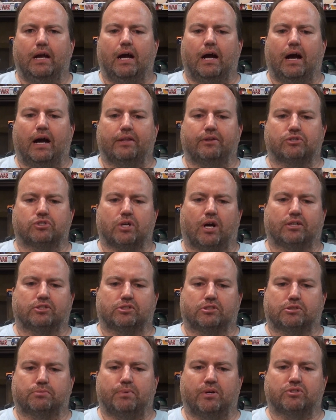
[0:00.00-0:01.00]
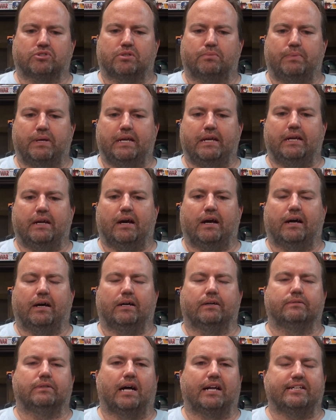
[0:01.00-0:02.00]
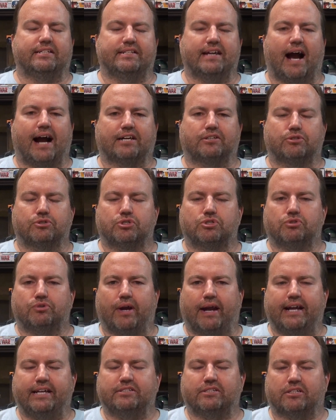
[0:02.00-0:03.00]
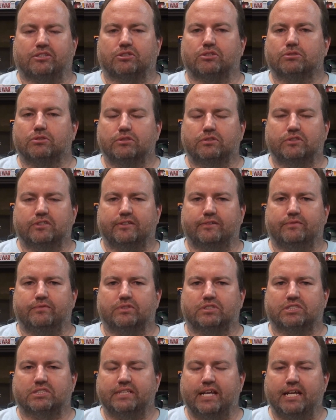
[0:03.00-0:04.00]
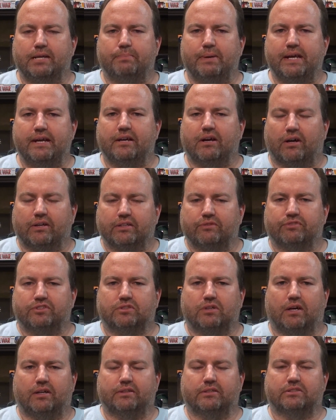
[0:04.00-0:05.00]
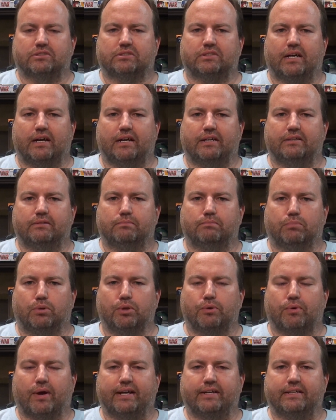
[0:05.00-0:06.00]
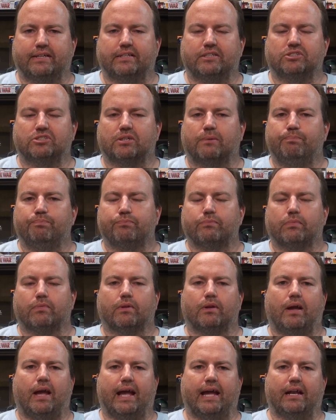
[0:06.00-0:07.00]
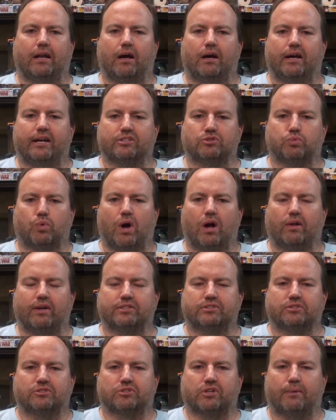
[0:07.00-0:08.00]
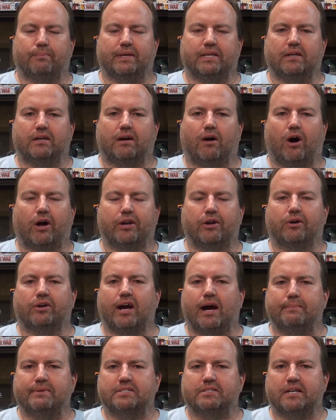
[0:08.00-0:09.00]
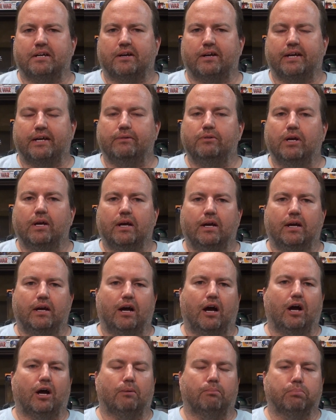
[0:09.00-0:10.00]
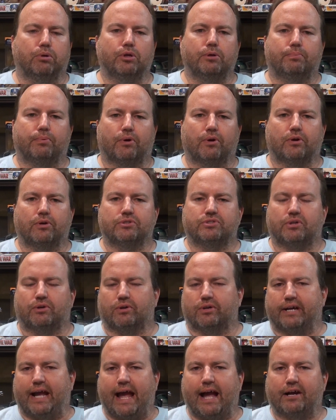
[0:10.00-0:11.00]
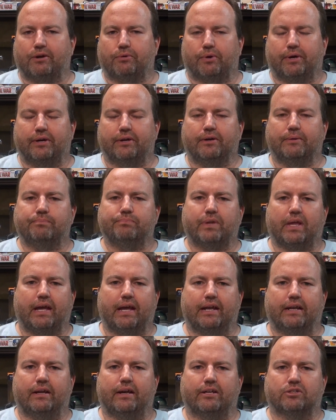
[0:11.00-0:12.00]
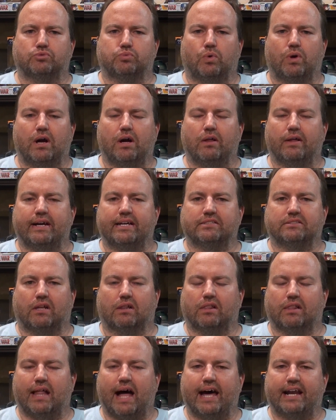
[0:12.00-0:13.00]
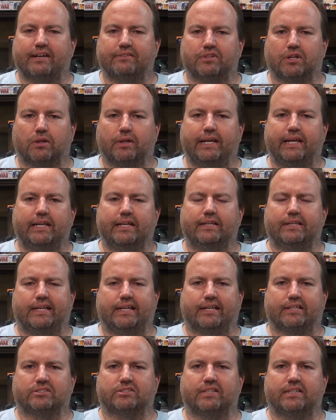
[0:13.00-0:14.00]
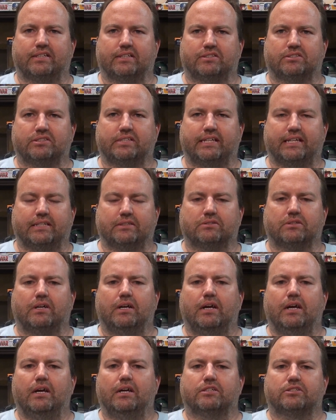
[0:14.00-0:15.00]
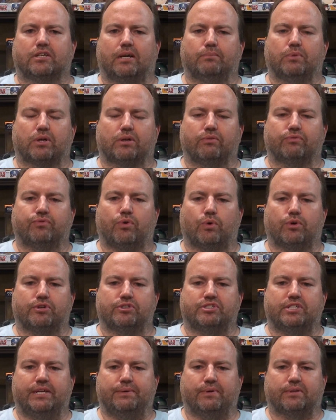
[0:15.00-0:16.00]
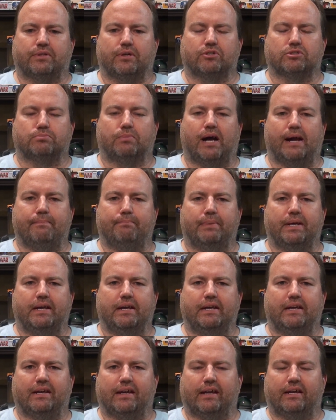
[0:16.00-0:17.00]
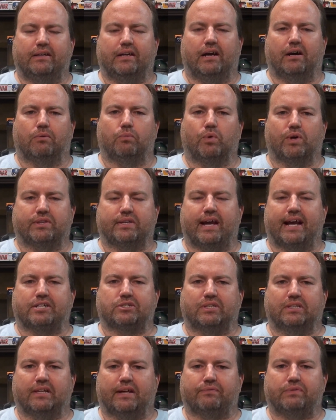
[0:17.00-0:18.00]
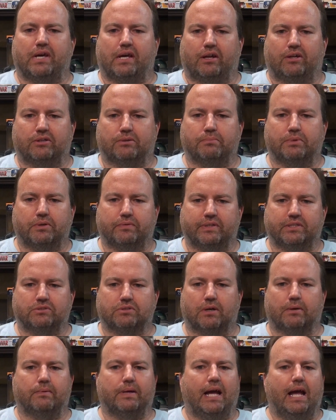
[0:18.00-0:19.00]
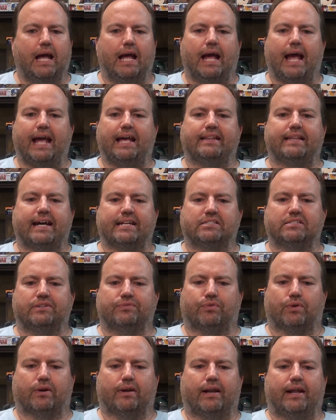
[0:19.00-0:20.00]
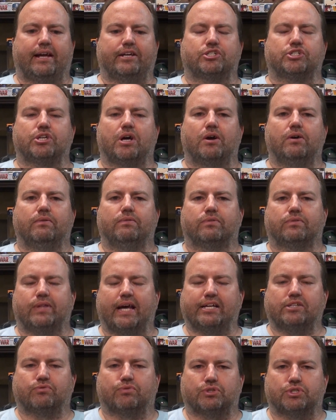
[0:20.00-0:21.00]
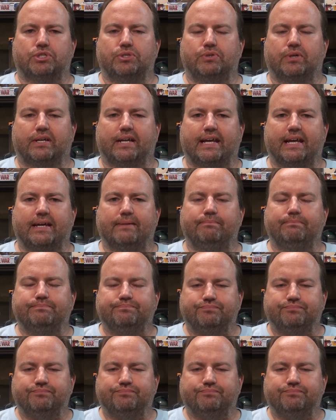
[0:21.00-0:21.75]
There's also supposed to be a Doctor Strange exclusive sneak peek on this Blu-ray disc. And as well as there's going to be audio commentary, bloopers or gag reel, and as well as a lot of deleted and extended scenes. So I'm looking forward to seeing what those might be and what they actually left out on the movie. So, hey, that's it for today's show. Thanks for tuning in.